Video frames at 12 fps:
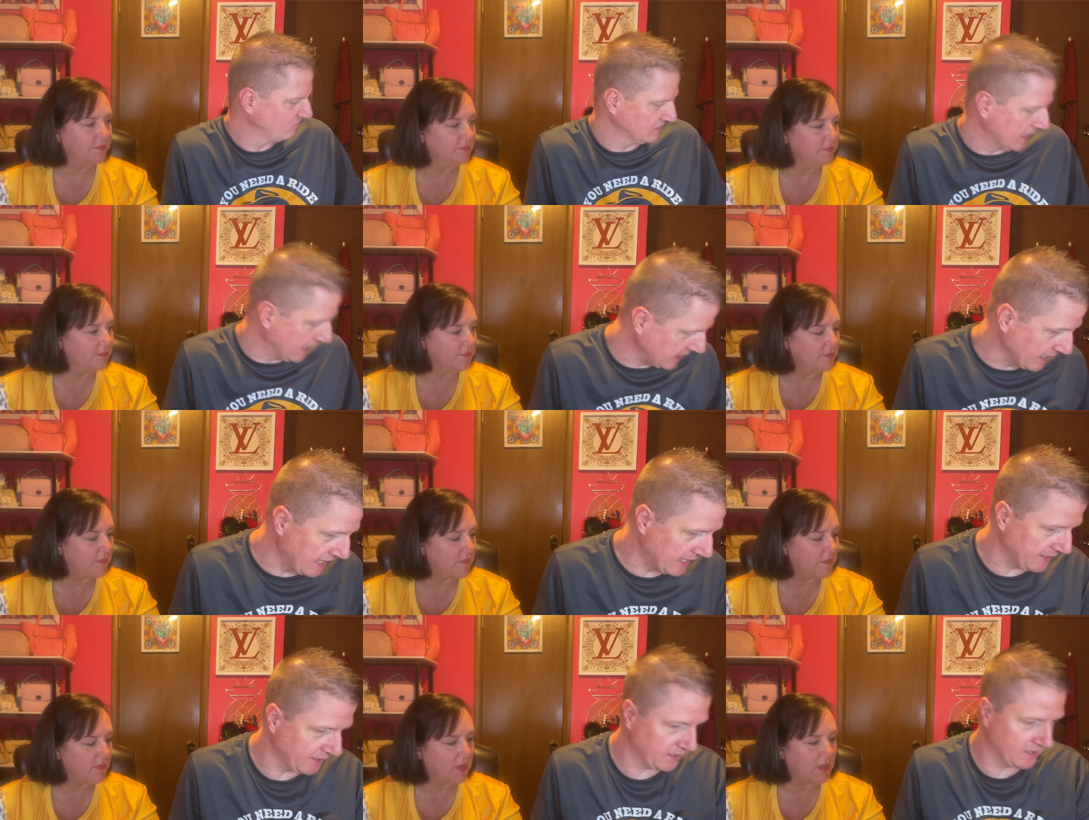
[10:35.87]
Speaker 1: I
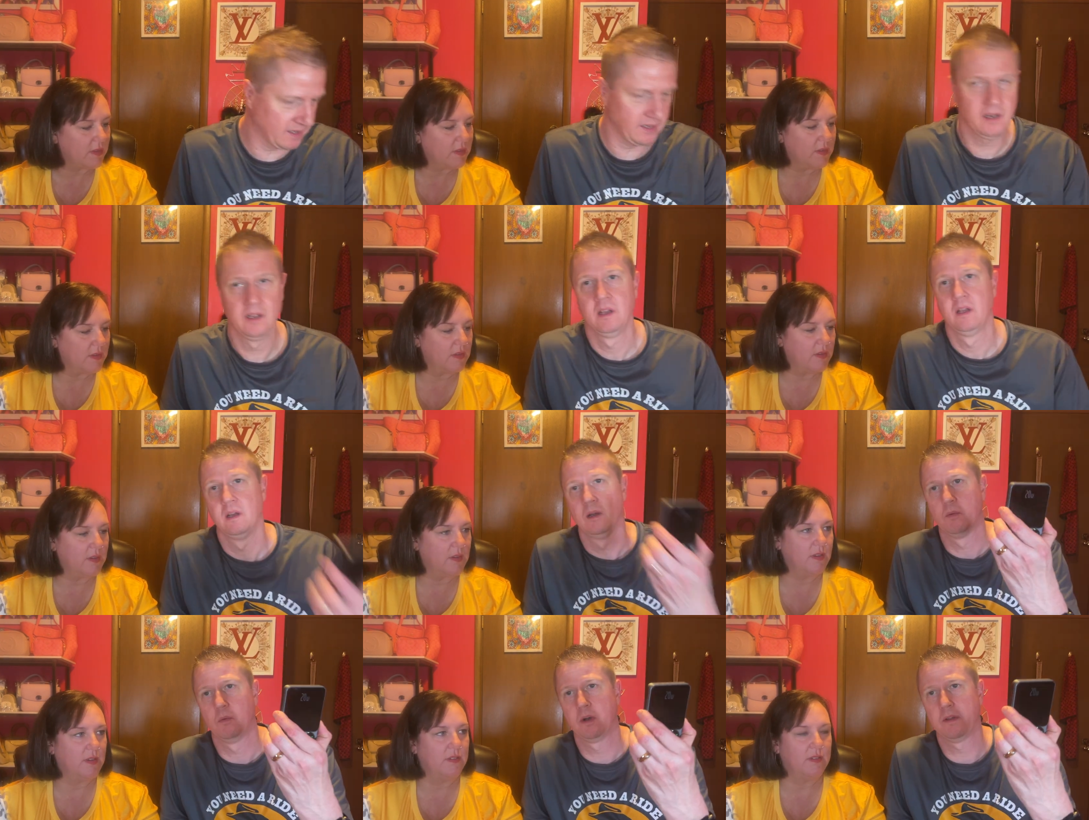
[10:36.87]
got her
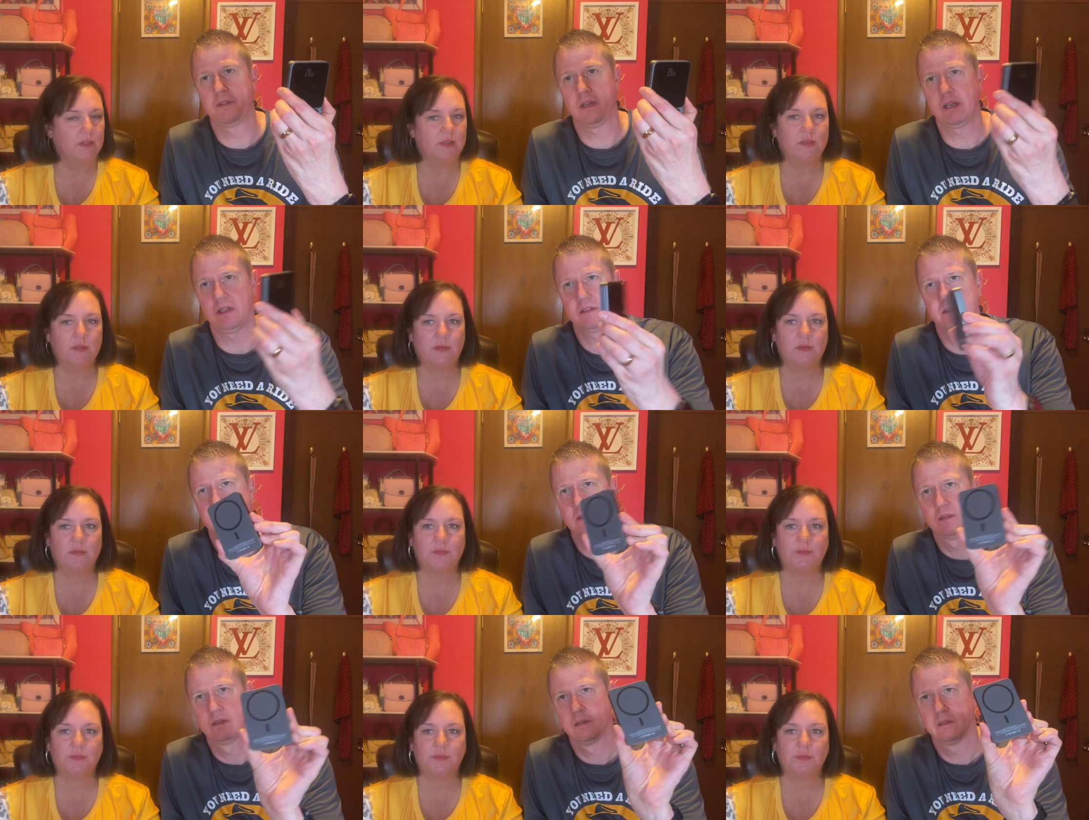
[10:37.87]
one of these
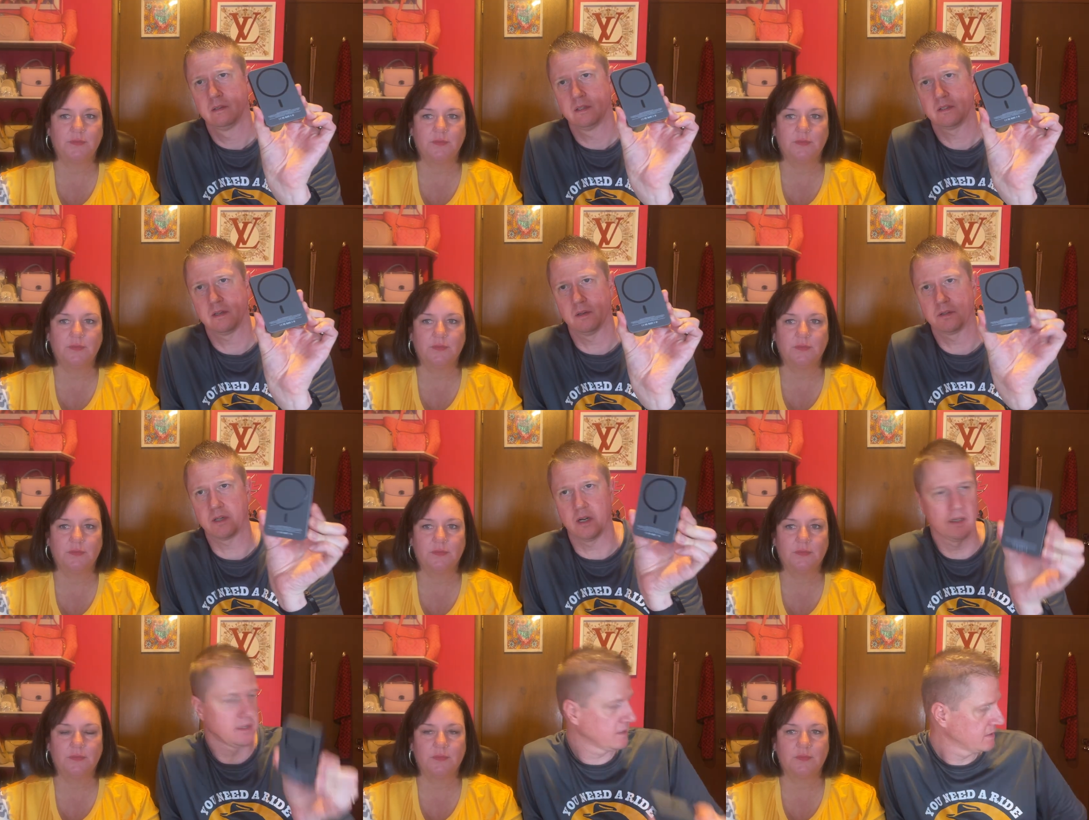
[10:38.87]
external
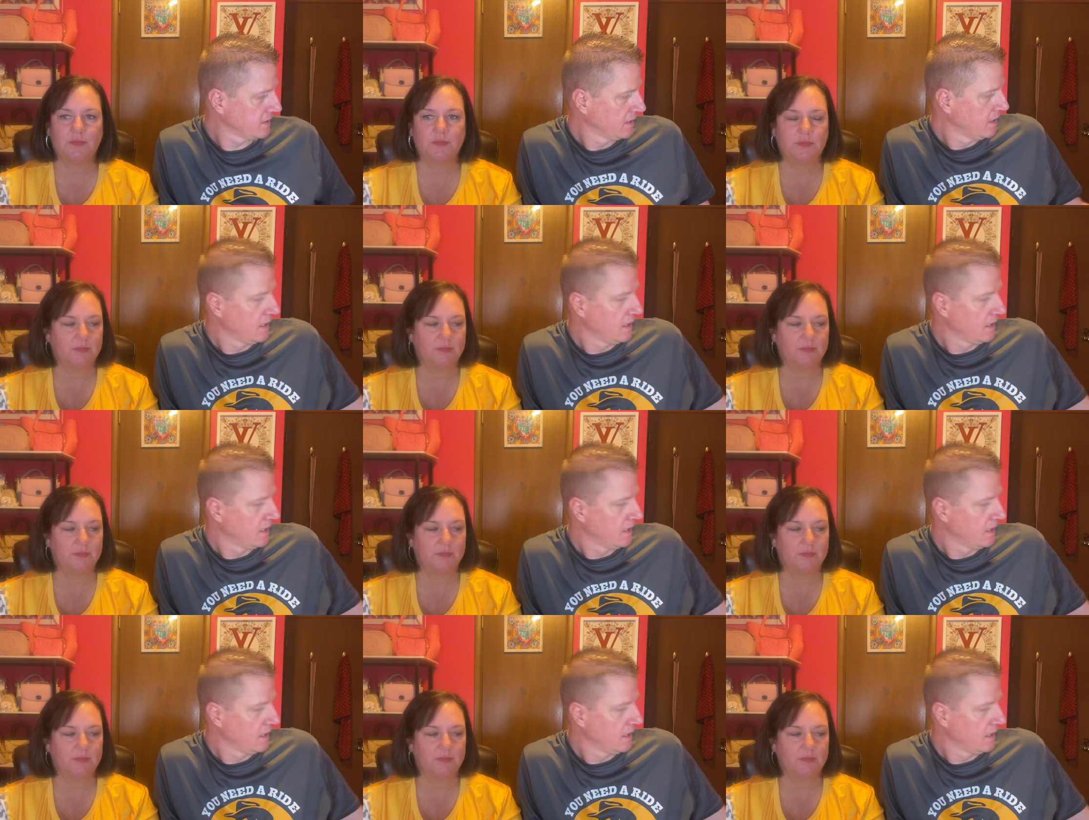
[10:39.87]
chargers